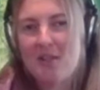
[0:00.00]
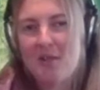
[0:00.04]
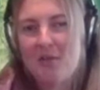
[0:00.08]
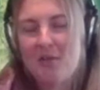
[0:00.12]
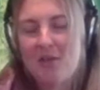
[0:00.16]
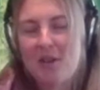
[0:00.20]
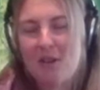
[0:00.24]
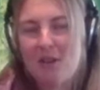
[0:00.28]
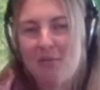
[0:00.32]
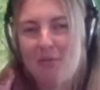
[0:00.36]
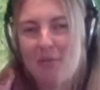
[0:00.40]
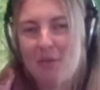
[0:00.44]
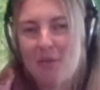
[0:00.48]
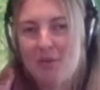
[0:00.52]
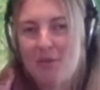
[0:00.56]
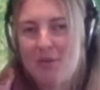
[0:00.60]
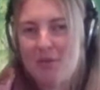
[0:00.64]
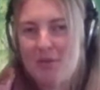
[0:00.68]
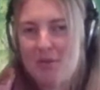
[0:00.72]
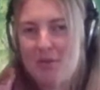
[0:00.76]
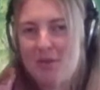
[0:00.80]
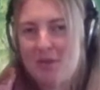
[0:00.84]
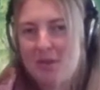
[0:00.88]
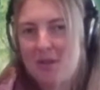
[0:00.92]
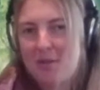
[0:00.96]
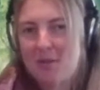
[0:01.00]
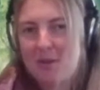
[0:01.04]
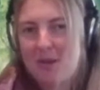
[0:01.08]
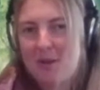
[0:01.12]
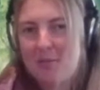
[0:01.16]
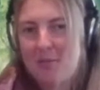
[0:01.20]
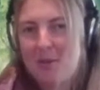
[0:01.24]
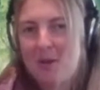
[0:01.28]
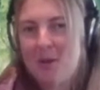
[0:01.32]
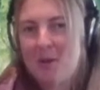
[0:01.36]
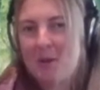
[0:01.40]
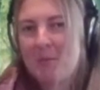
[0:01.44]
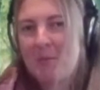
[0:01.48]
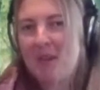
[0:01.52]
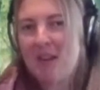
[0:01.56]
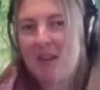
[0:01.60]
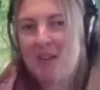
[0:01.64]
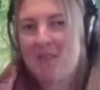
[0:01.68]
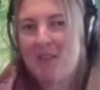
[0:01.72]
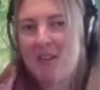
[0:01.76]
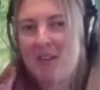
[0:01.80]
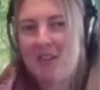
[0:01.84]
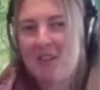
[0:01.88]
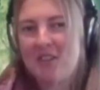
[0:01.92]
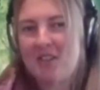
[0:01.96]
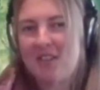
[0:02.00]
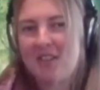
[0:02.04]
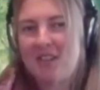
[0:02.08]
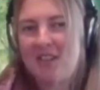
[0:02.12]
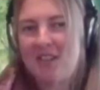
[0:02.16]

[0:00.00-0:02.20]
not rush through a Pokemon adventure.